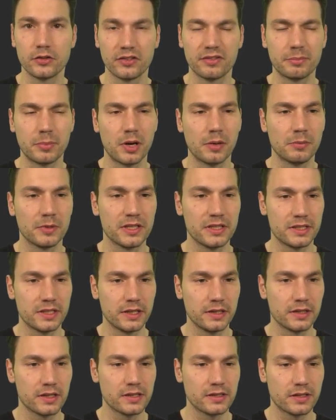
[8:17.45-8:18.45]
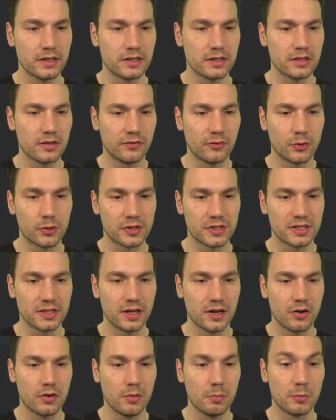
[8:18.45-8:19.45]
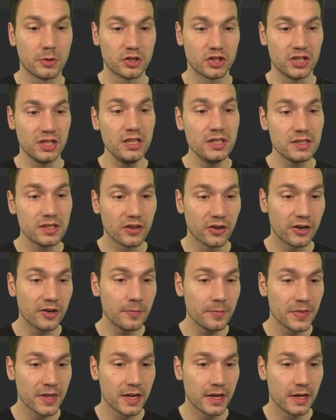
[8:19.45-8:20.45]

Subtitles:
You've probably seen this. This is, of course, now much easier.